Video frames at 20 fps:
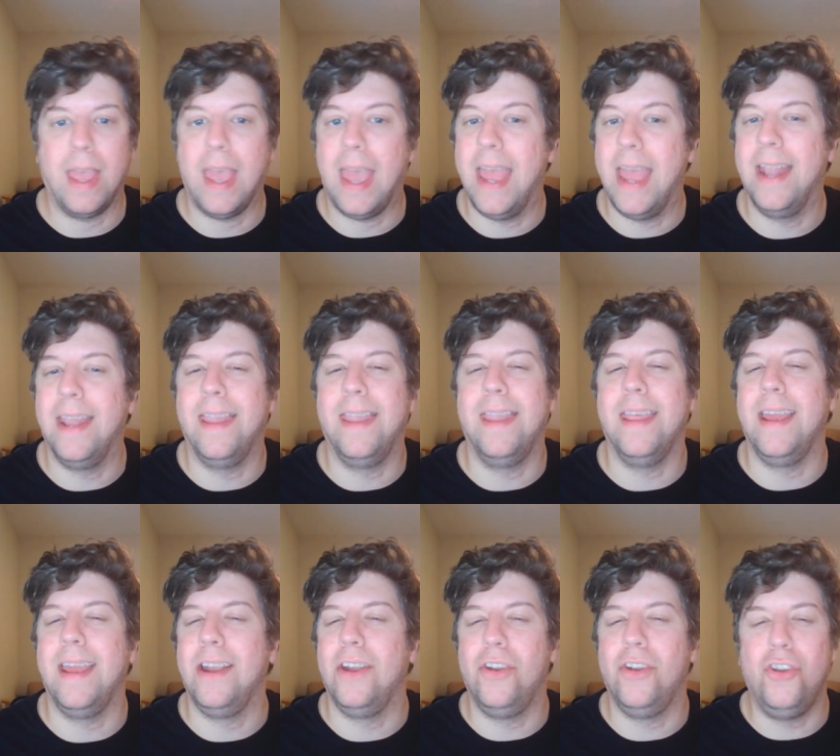And
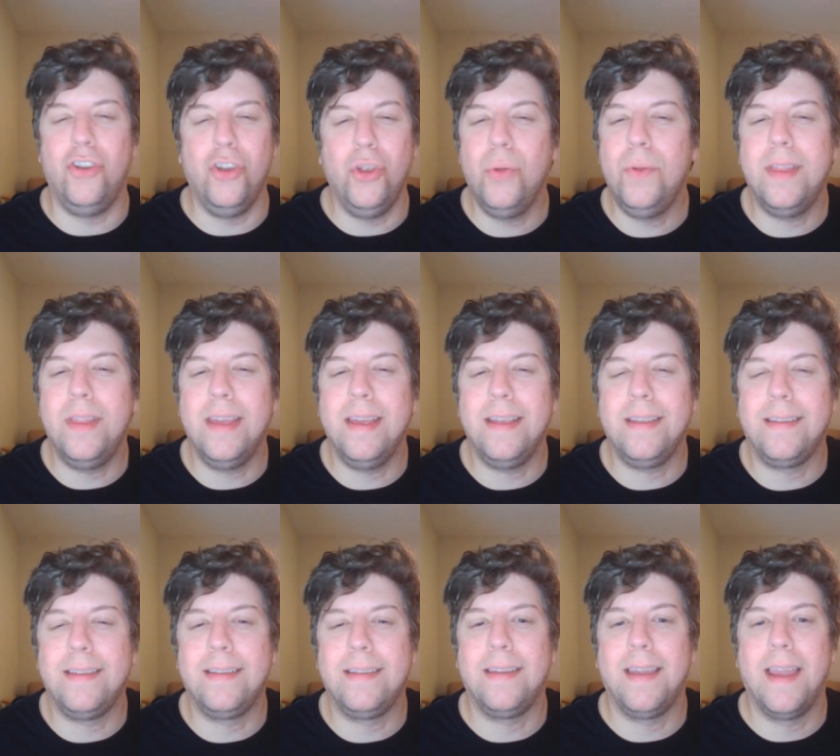they do
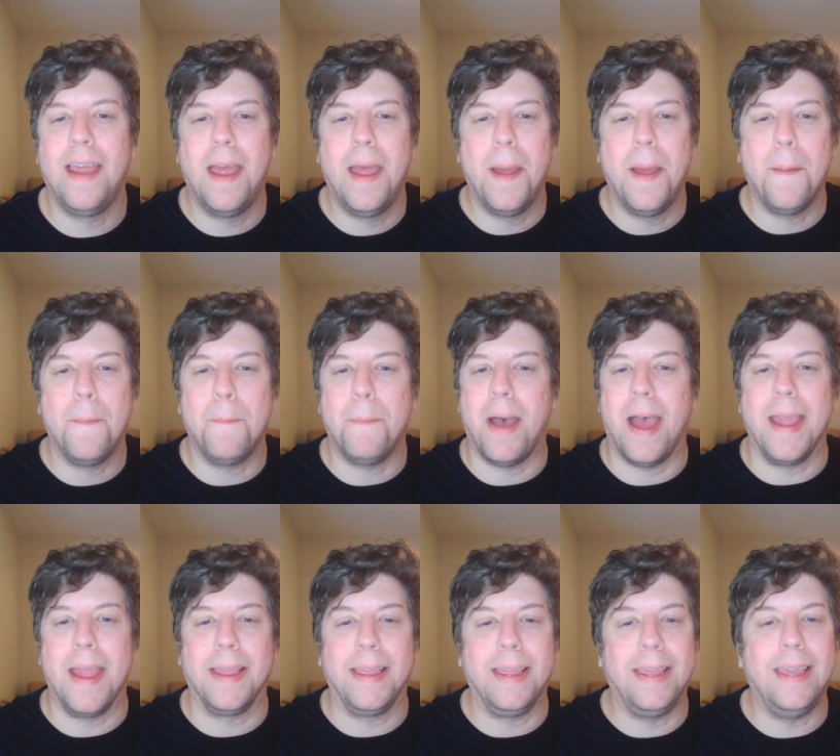this
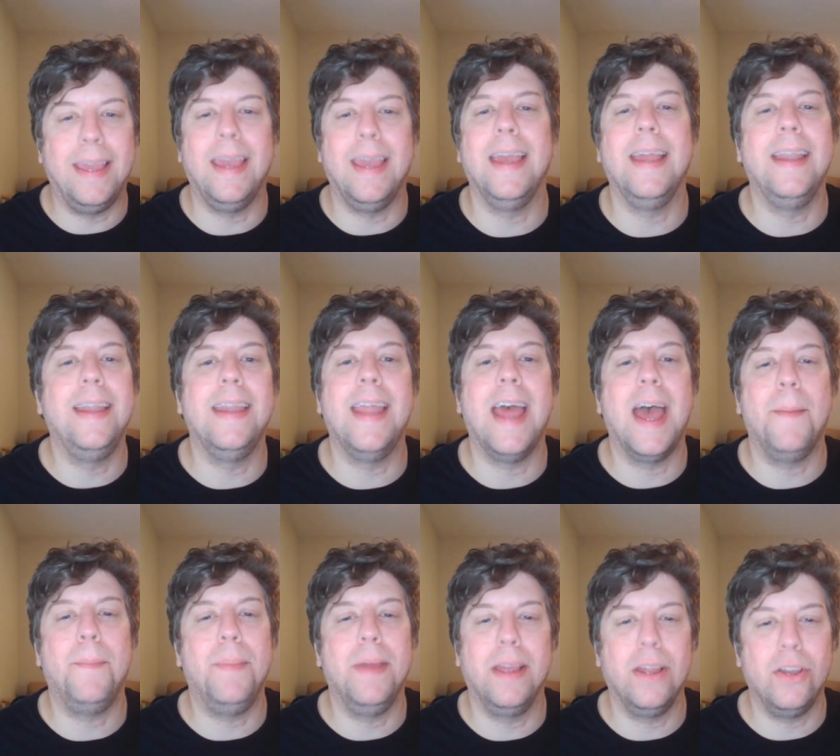by
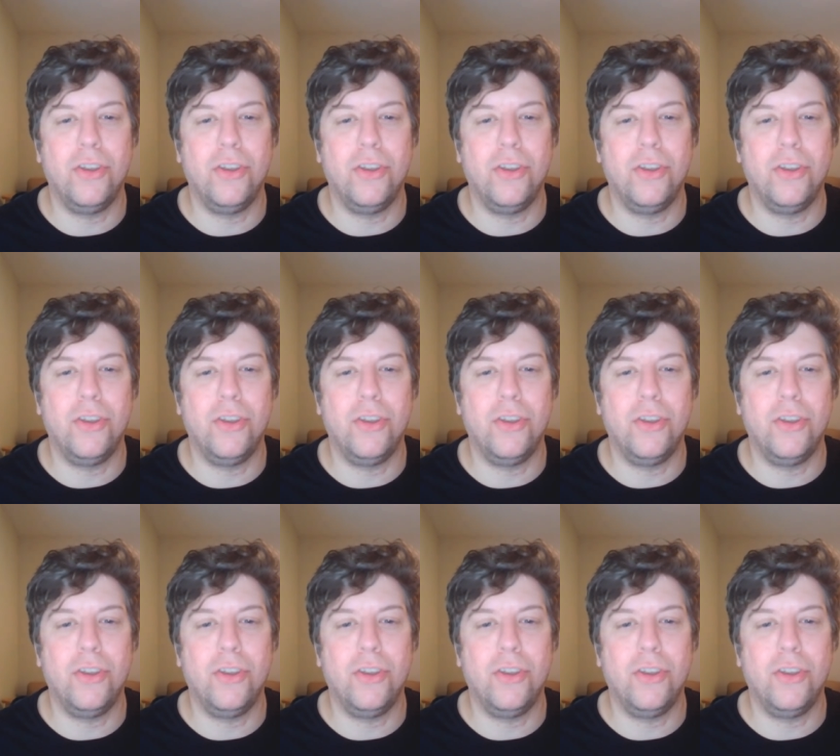kidnapping a